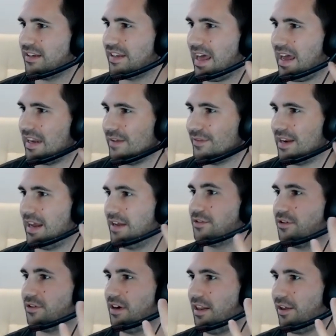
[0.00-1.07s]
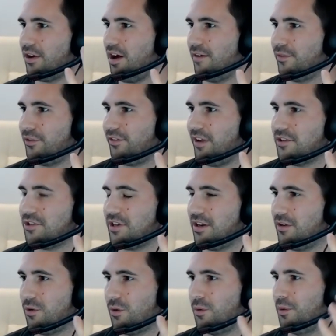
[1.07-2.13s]
did that even enter into the
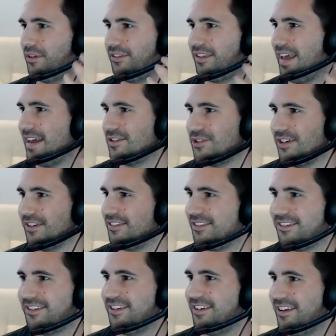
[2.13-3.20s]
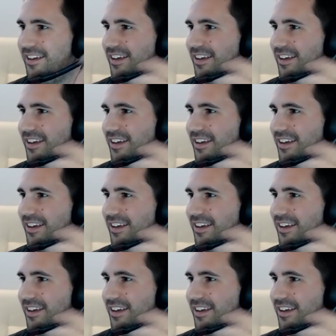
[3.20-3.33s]
conversation, or was that just